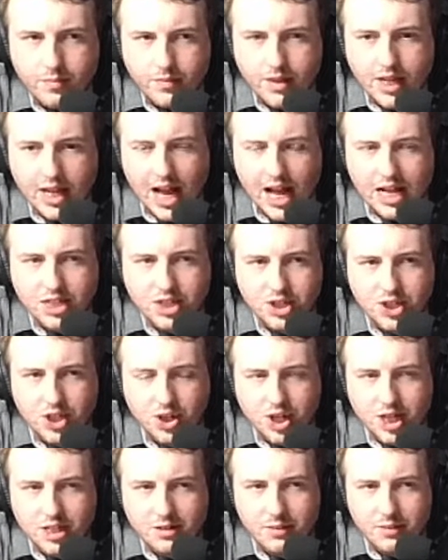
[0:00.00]
As
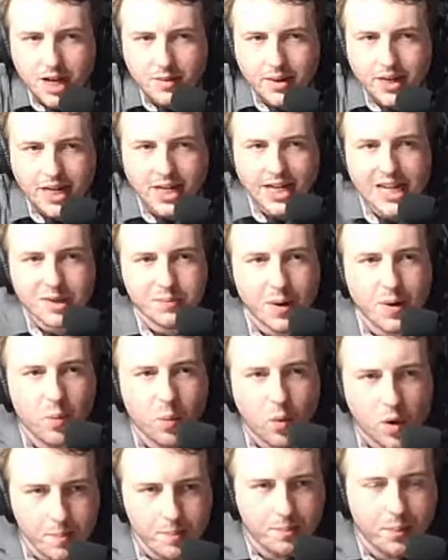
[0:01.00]
Cook at the moment leads by
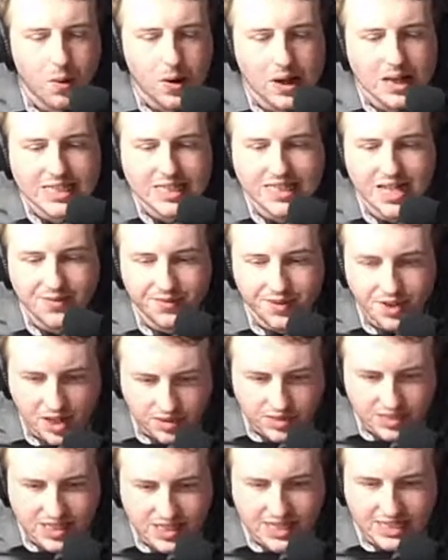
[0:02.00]

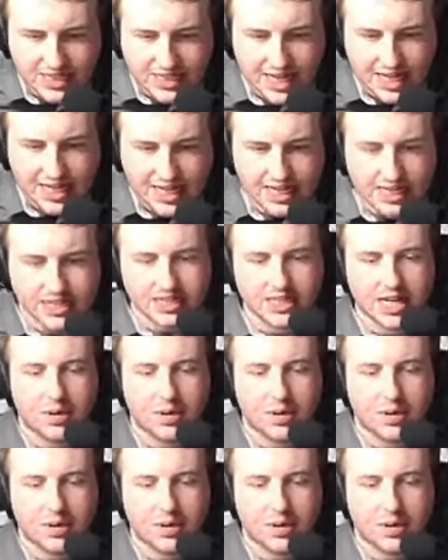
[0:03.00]
1.706 seconds.